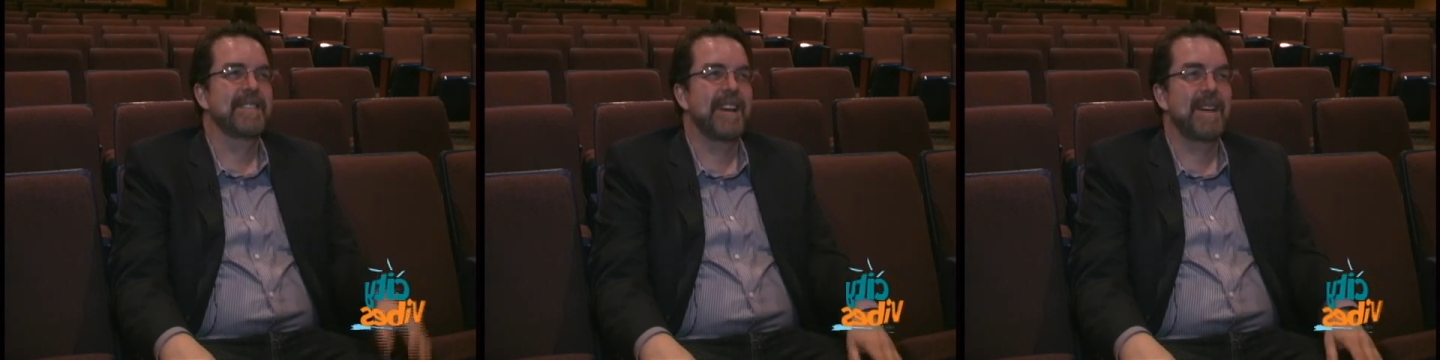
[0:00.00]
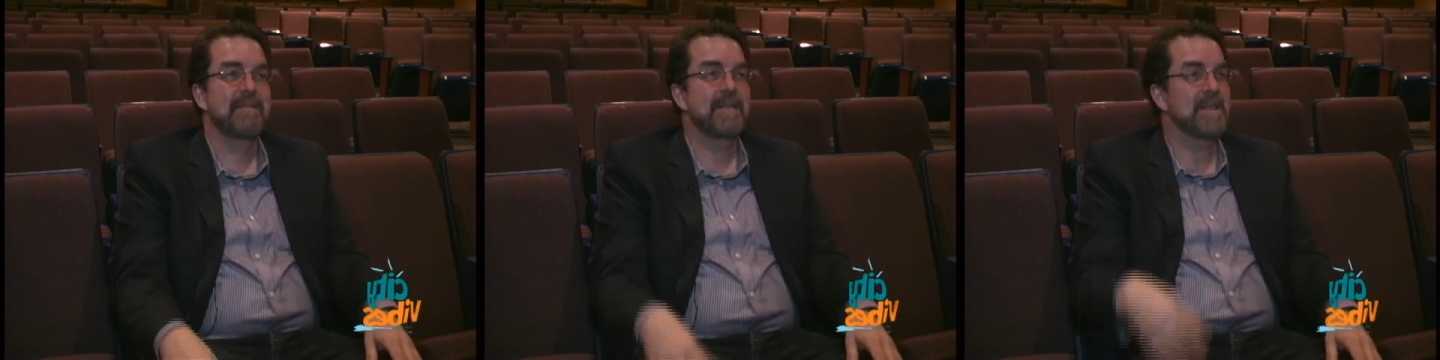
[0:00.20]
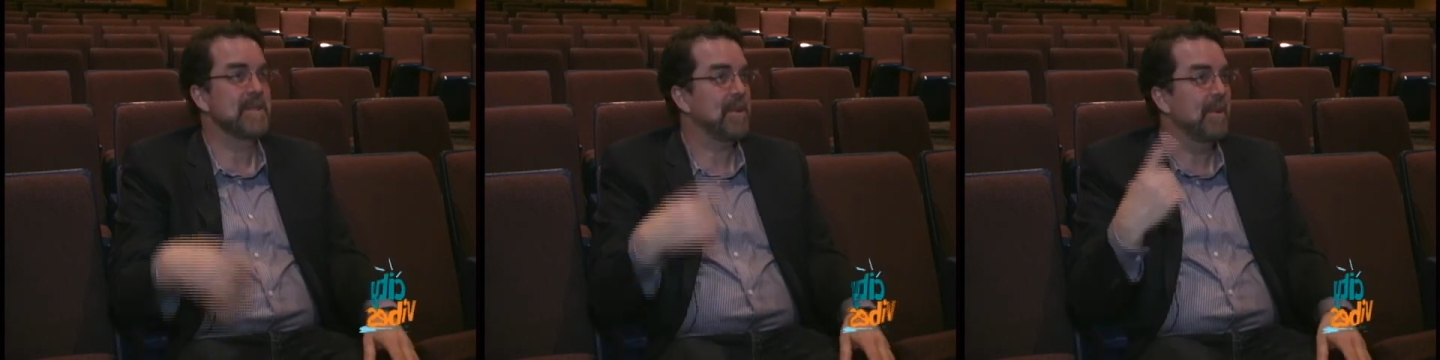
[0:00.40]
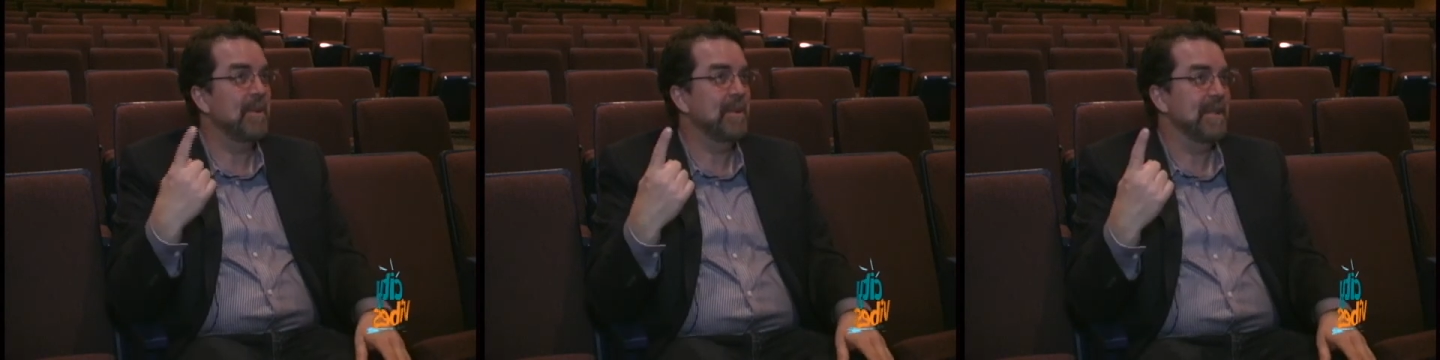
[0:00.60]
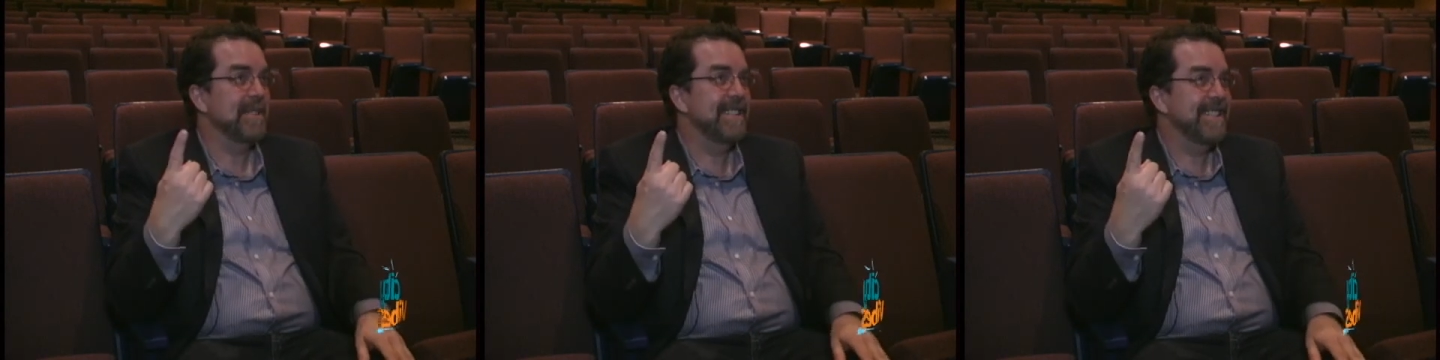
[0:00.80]
I've been
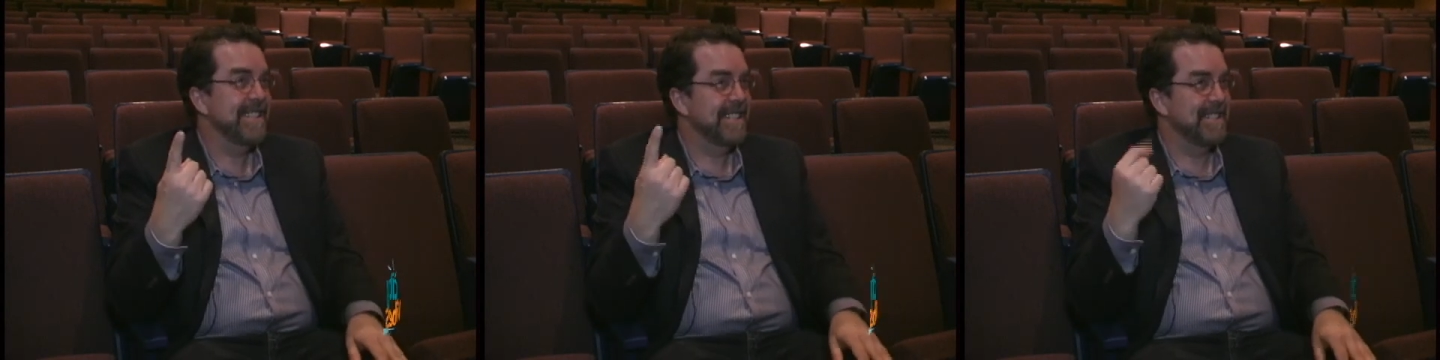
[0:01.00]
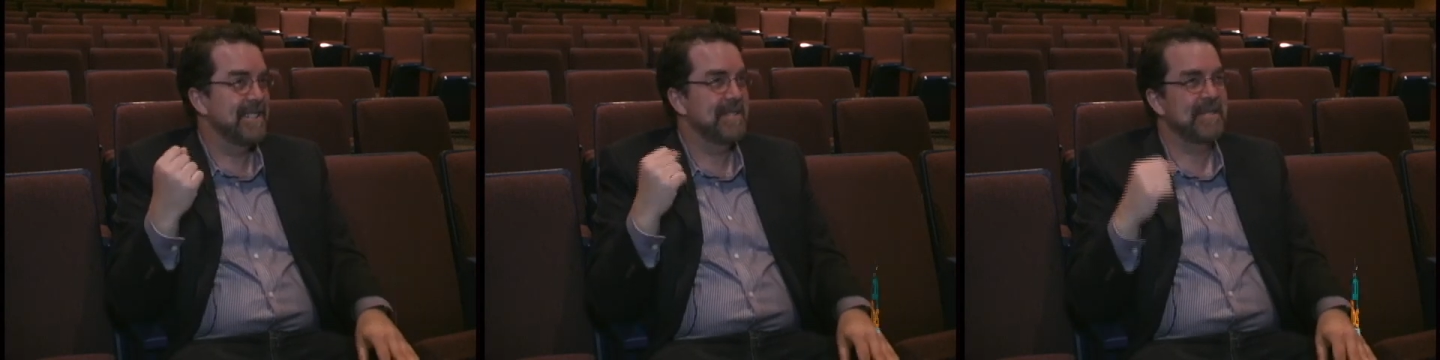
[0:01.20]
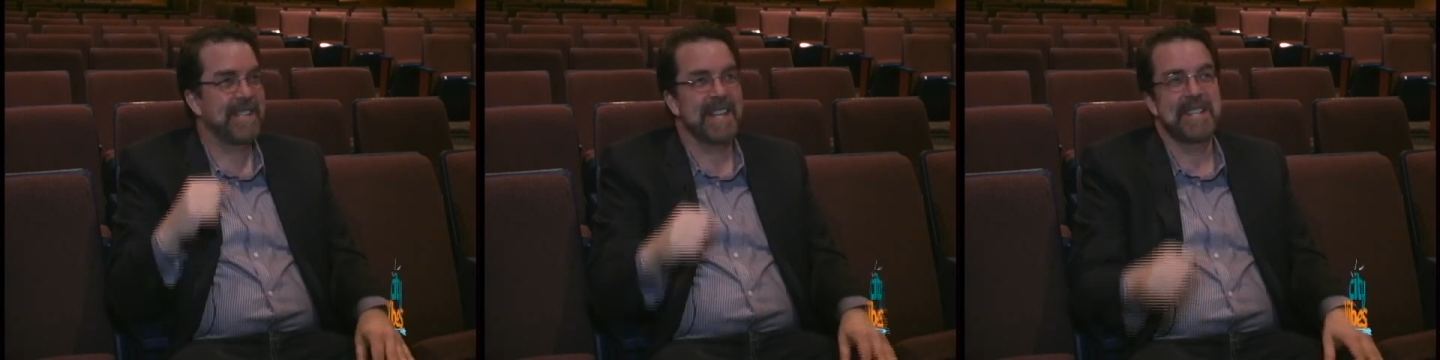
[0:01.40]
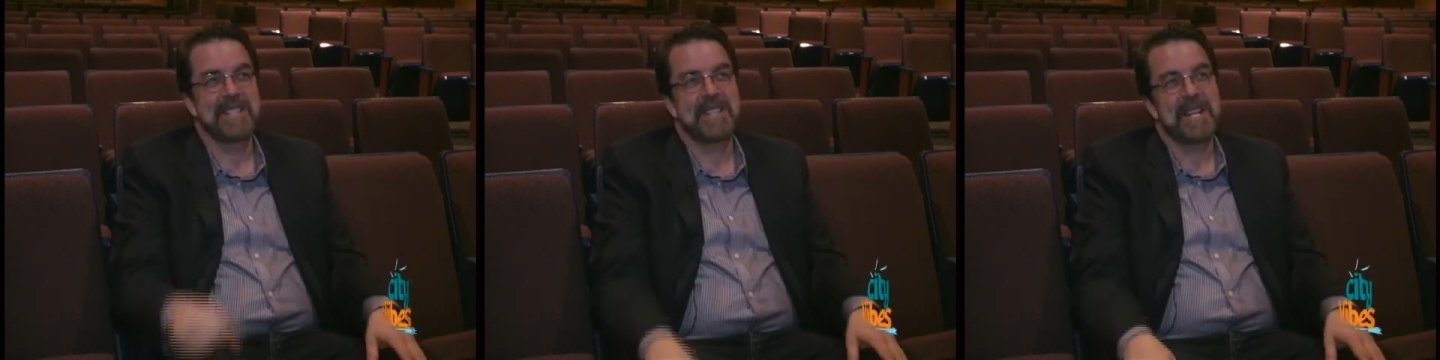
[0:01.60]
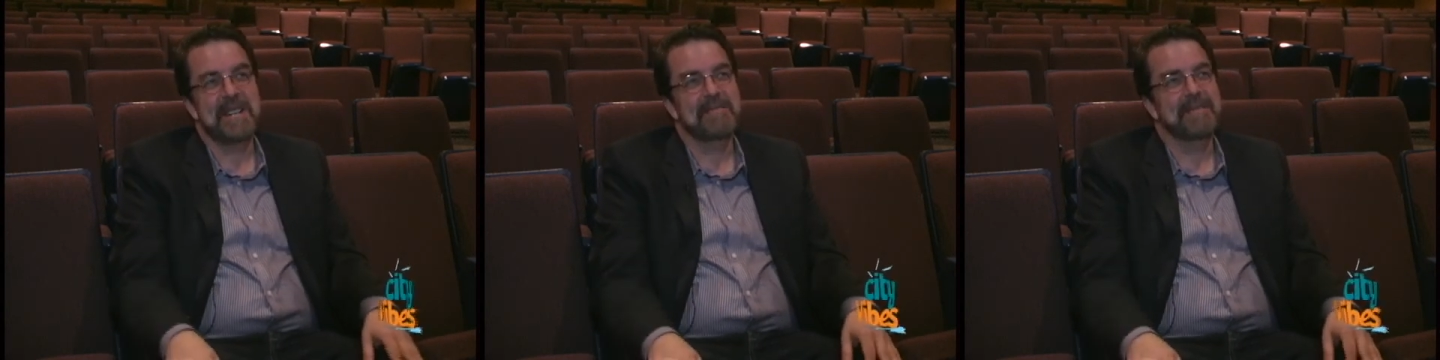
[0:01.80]
told you will get in
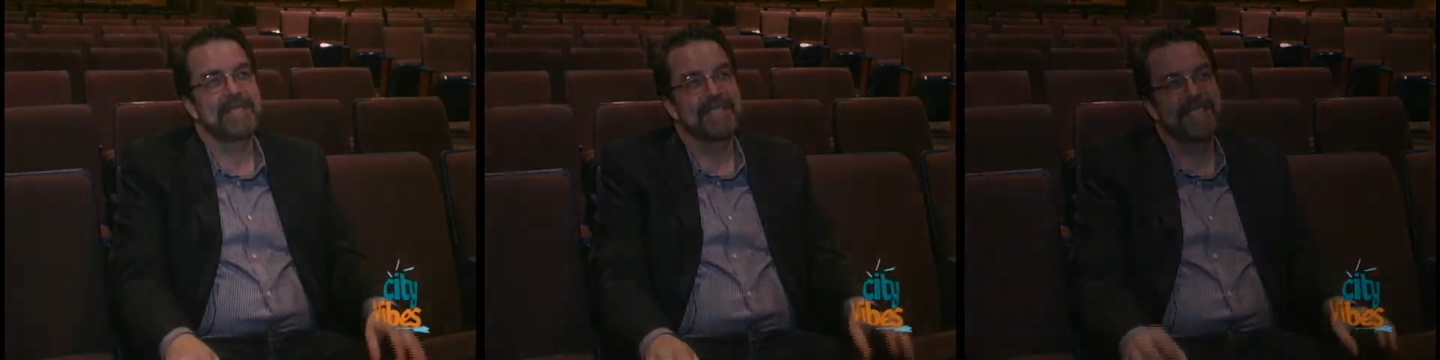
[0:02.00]
shape.